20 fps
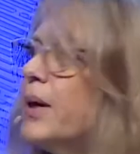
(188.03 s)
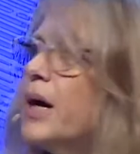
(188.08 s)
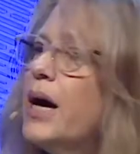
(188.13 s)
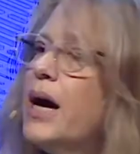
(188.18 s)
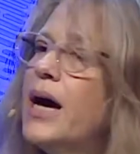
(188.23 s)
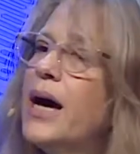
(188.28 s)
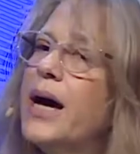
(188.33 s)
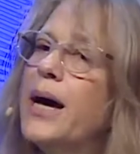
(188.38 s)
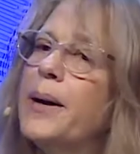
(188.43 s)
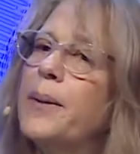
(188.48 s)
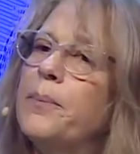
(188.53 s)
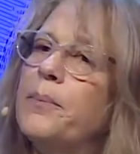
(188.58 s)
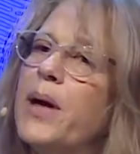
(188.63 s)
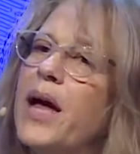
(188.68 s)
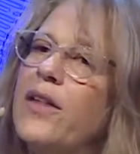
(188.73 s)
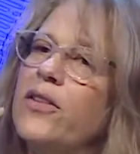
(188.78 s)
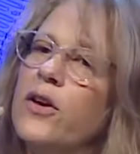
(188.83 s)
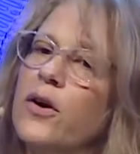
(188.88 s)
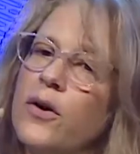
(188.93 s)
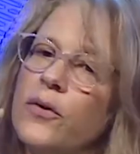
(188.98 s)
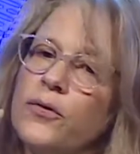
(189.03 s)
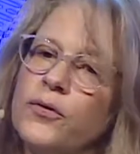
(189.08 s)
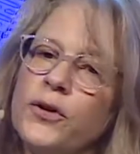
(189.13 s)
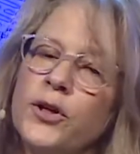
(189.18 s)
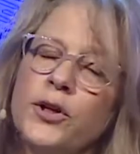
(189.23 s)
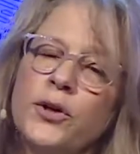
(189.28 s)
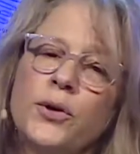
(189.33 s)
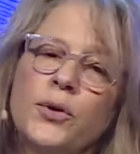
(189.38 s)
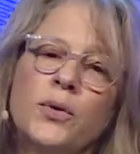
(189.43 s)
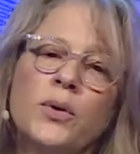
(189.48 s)
And there are a
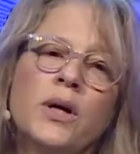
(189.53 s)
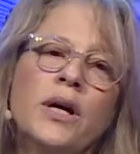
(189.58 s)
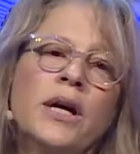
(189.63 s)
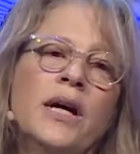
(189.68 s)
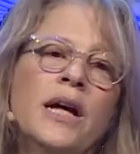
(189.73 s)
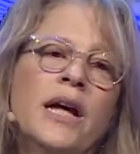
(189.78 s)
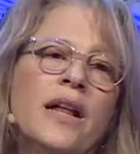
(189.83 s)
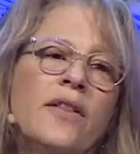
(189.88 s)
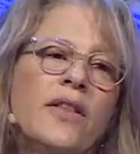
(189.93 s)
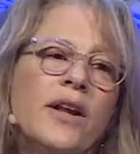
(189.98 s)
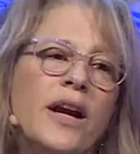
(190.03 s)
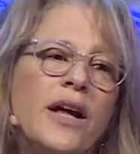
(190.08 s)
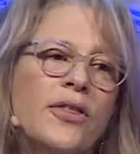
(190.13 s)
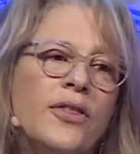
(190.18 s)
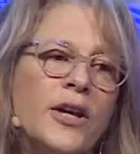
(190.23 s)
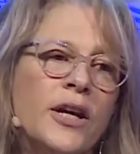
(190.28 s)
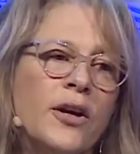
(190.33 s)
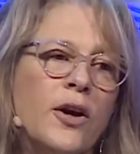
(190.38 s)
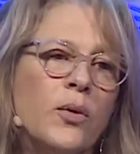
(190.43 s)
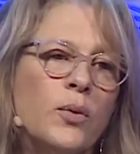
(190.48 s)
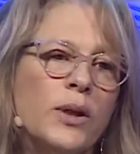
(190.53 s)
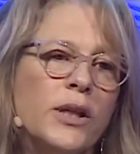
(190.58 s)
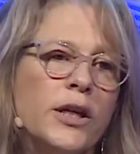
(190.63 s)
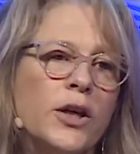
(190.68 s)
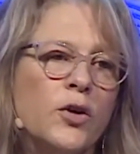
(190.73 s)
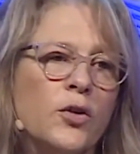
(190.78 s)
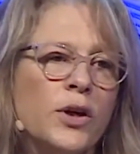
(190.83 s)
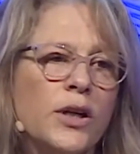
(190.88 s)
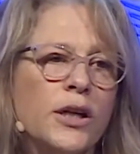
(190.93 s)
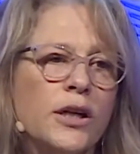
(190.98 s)
few that I think are really
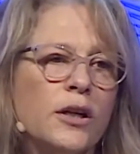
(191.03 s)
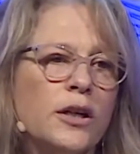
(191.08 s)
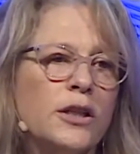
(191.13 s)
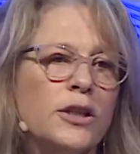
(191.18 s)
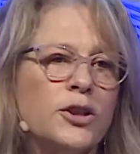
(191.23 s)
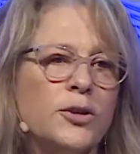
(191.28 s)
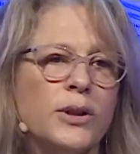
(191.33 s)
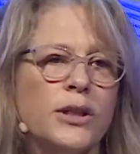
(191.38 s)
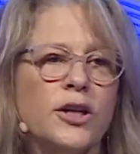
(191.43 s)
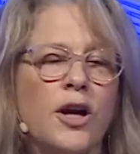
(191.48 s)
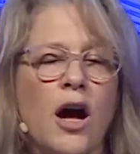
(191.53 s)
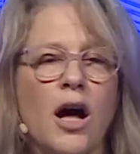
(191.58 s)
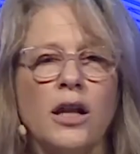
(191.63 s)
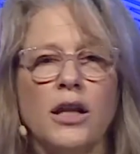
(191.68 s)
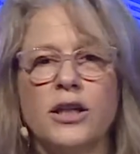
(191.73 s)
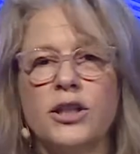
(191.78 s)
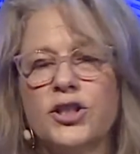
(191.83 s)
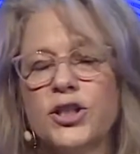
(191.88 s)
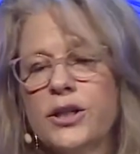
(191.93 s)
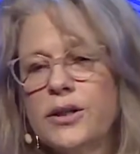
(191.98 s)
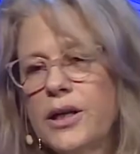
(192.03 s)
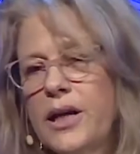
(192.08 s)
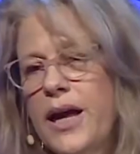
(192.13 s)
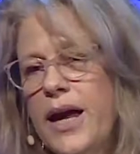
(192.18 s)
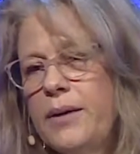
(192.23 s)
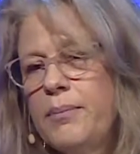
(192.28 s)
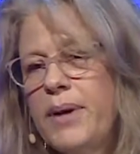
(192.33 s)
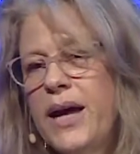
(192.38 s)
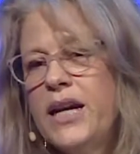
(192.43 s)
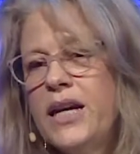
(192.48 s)
critical to acknowledge,
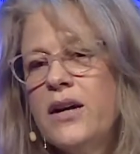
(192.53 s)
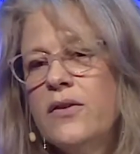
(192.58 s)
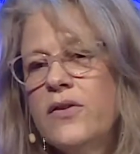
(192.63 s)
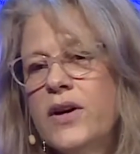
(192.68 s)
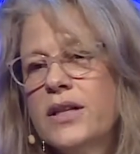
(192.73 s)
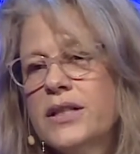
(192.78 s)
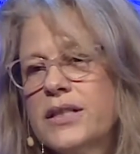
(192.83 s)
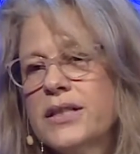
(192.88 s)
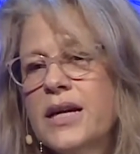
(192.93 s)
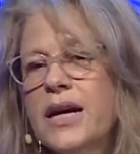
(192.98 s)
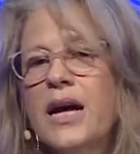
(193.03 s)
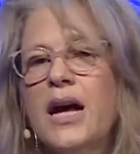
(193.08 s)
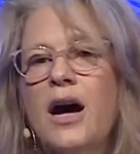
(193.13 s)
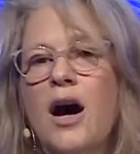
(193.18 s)
and many of us